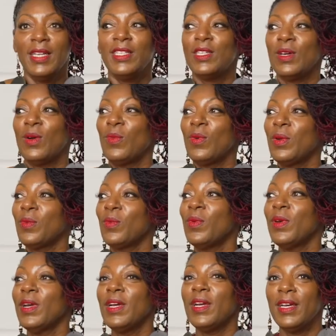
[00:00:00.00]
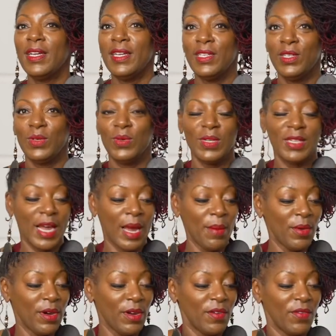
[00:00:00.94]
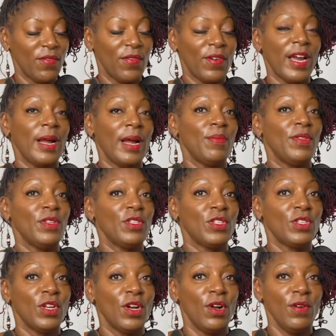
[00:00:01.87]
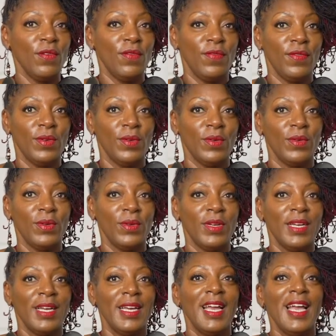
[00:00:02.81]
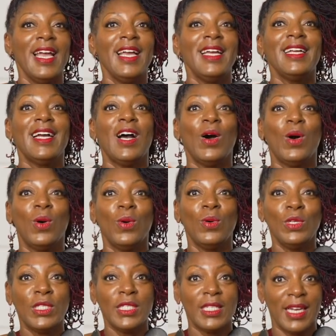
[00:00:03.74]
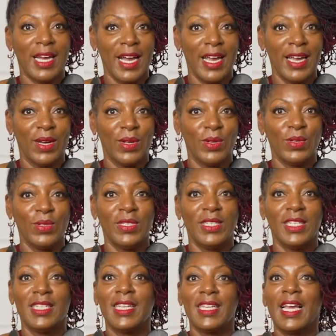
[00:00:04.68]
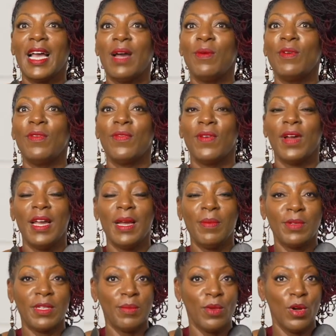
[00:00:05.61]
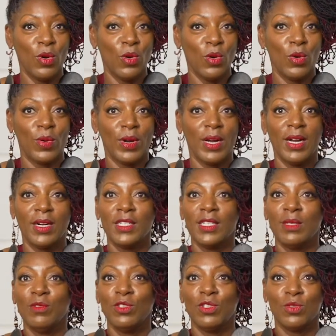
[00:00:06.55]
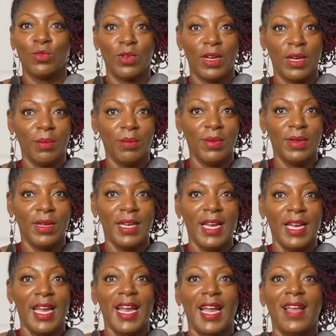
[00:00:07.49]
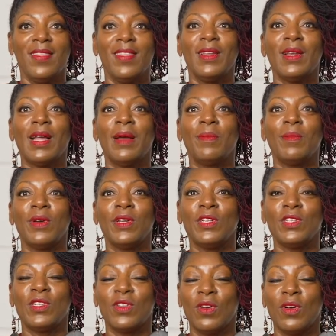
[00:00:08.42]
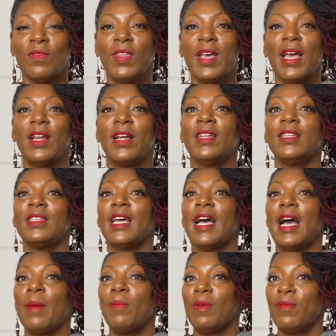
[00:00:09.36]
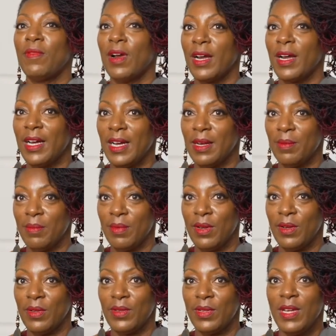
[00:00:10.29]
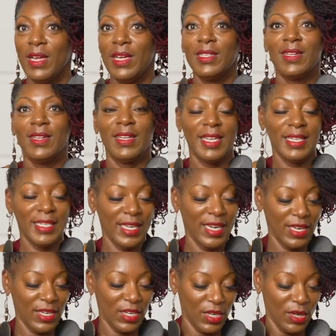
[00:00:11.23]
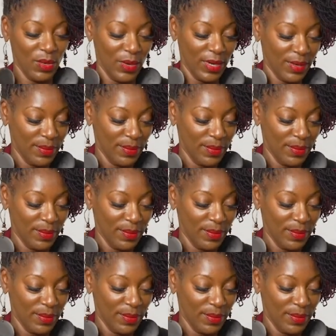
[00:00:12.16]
So what we're going to do is I'm going to fry up this tofu old style, just like I would fry up some okra or some shrimp, and then I'm going to serve that on top of our gumbo. So let's get to it.